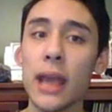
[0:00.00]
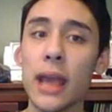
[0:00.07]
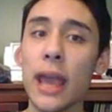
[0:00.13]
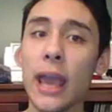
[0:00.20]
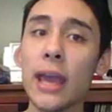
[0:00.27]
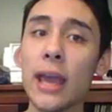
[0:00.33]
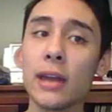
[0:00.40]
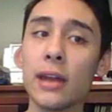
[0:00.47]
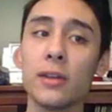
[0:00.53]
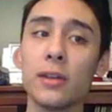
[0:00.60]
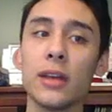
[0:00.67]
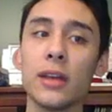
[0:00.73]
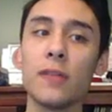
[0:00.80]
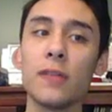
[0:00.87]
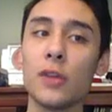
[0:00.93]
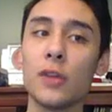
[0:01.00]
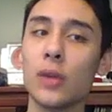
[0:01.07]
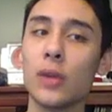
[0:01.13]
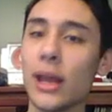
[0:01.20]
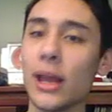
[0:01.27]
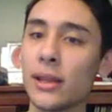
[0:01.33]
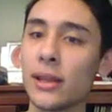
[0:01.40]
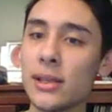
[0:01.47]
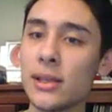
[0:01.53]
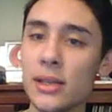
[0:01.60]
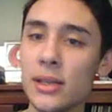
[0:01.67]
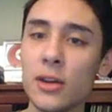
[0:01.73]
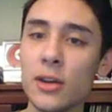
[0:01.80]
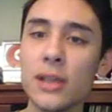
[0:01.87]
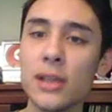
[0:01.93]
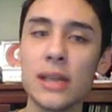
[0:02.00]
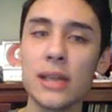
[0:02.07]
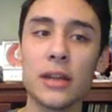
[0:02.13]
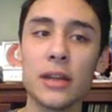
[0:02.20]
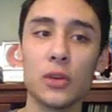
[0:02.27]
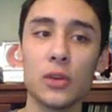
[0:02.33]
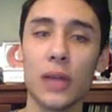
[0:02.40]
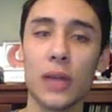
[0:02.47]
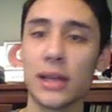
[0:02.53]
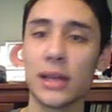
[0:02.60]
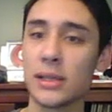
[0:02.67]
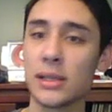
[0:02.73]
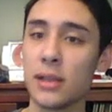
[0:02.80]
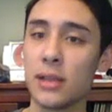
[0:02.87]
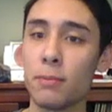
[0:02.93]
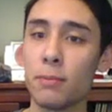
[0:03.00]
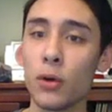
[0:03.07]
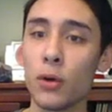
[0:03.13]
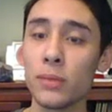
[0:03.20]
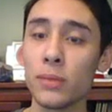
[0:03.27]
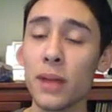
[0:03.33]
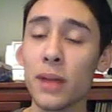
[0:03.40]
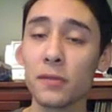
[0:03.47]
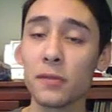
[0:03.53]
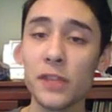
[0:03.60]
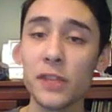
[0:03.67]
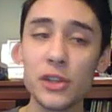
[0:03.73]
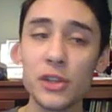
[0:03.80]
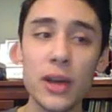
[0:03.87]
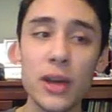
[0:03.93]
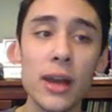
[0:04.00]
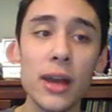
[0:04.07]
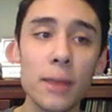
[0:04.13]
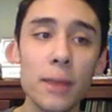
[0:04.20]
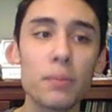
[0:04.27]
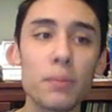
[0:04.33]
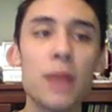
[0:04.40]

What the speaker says: And if you like this series and you'd like to see a Pokemon featured on it,